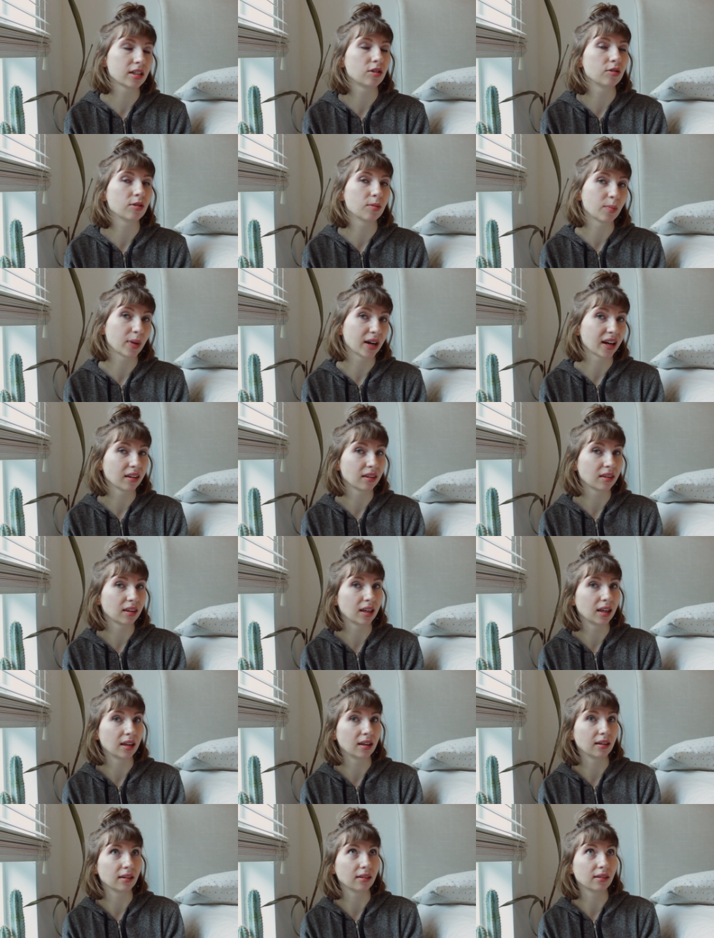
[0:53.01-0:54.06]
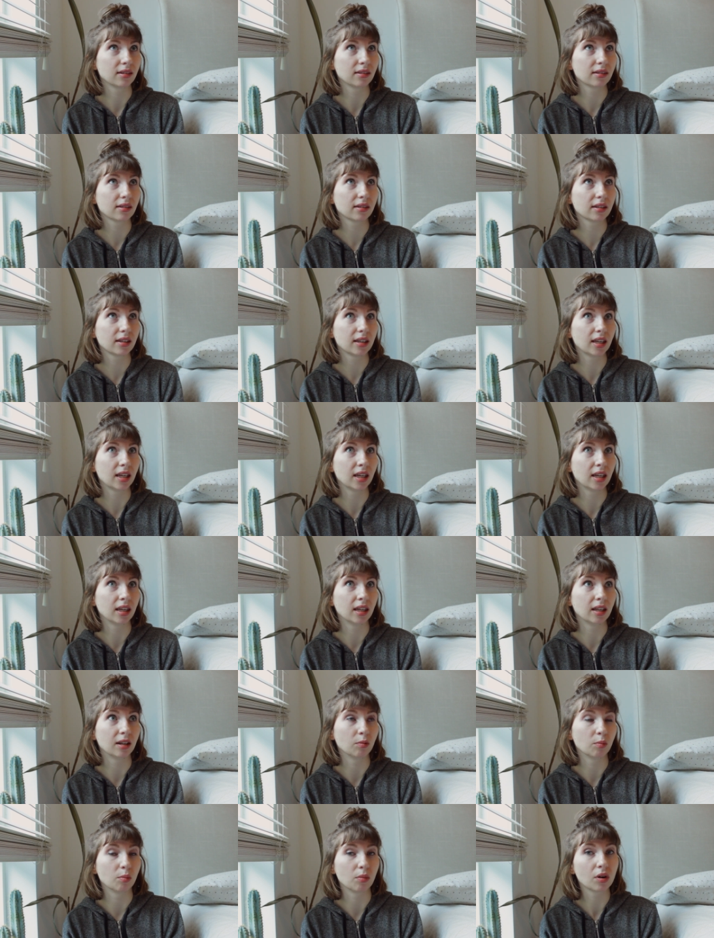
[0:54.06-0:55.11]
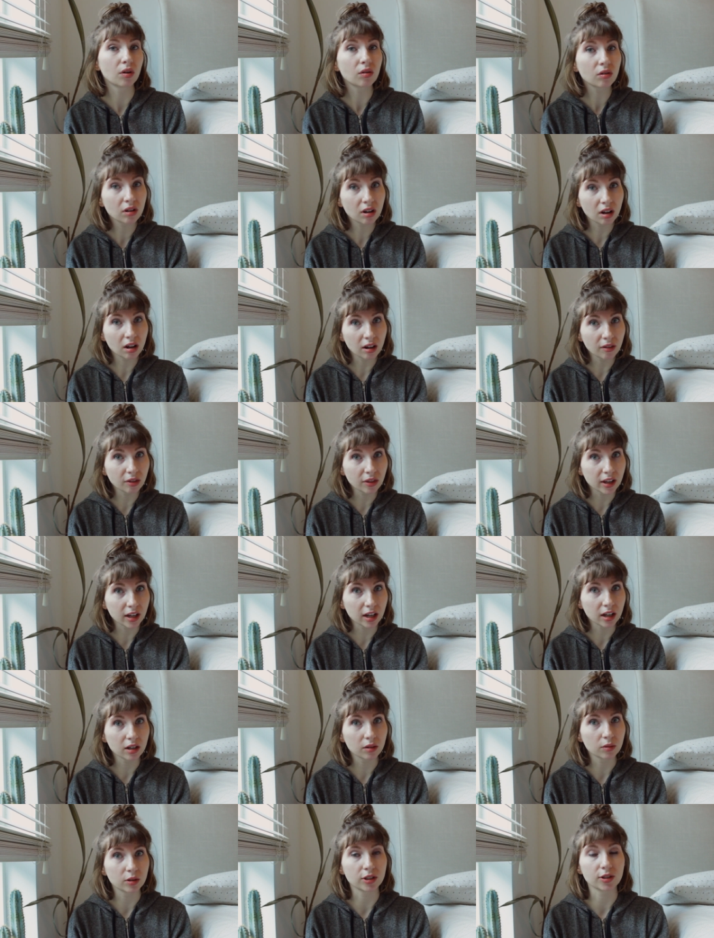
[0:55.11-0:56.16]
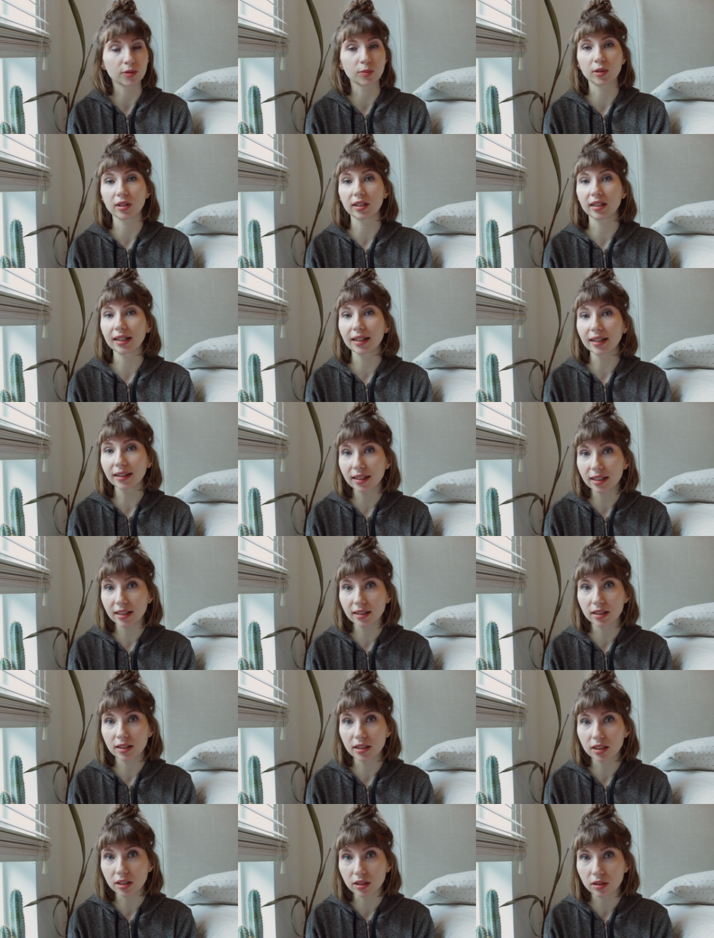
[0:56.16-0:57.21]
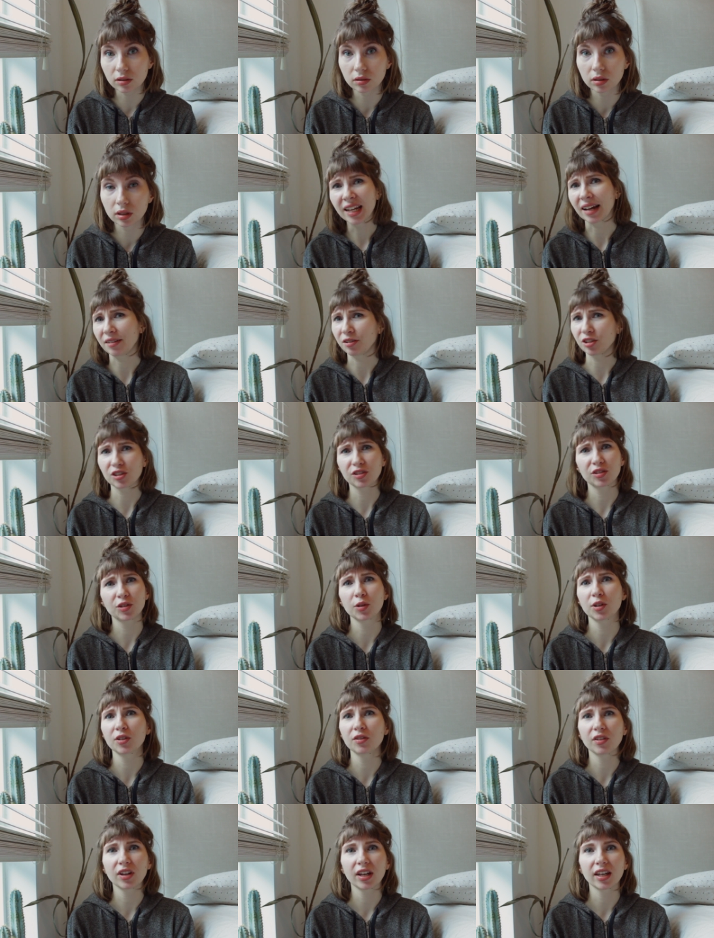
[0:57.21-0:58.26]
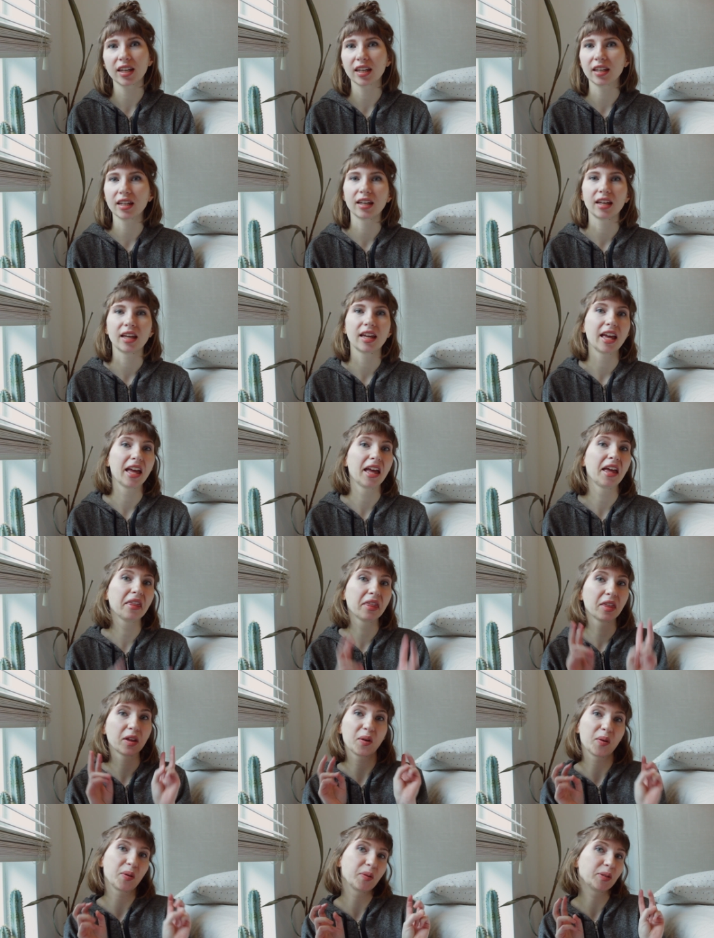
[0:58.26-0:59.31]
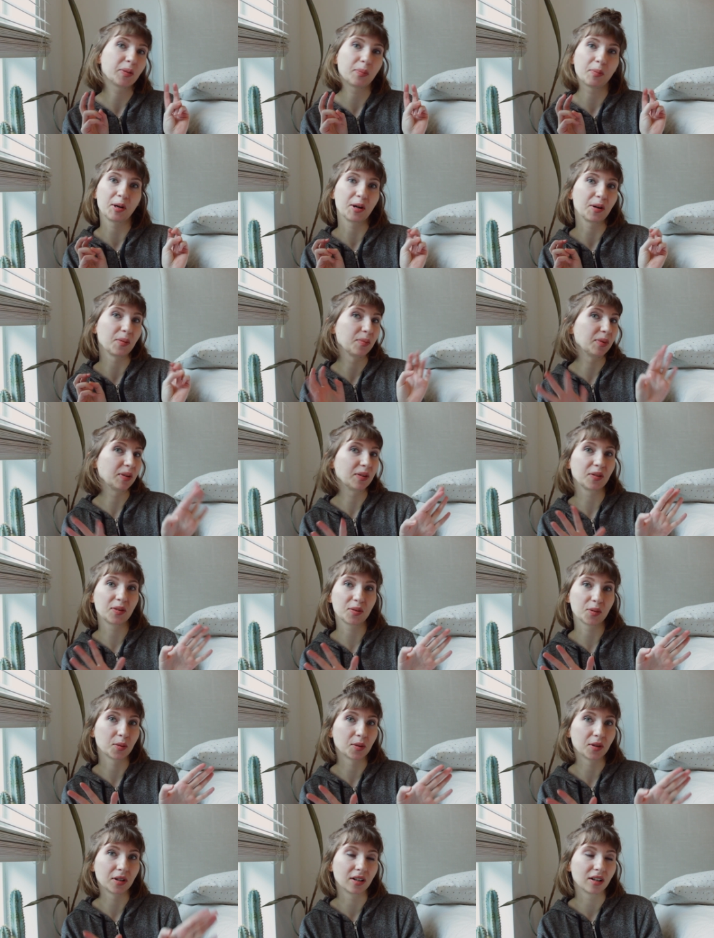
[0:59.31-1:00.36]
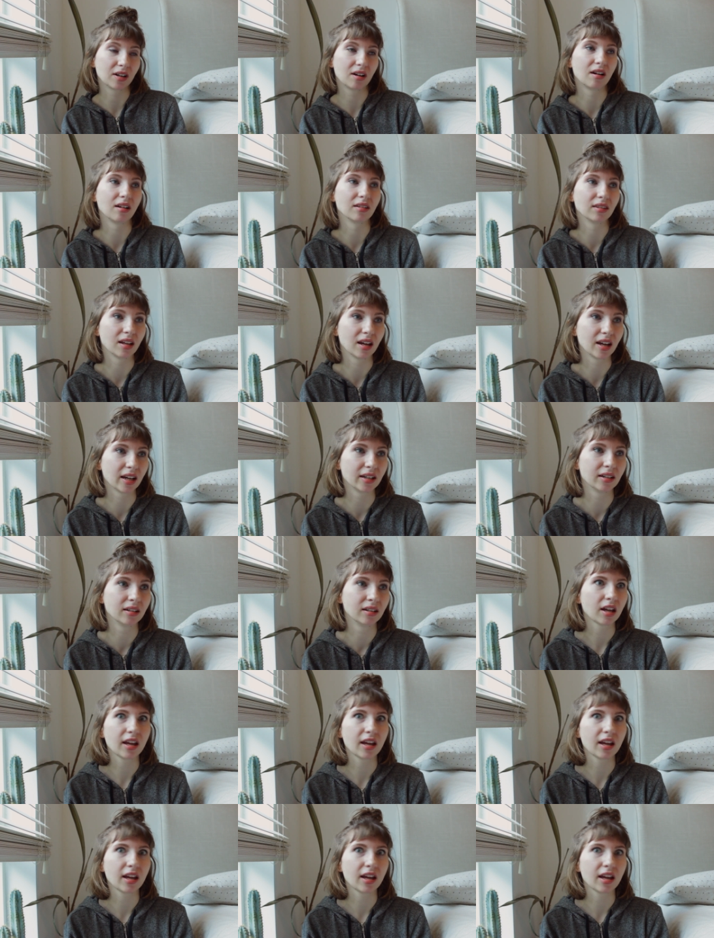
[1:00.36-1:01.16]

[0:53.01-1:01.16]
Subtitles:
You can buy things in bulk on there, which is what I like to do. Yeah, just sort of like a ethical department store online.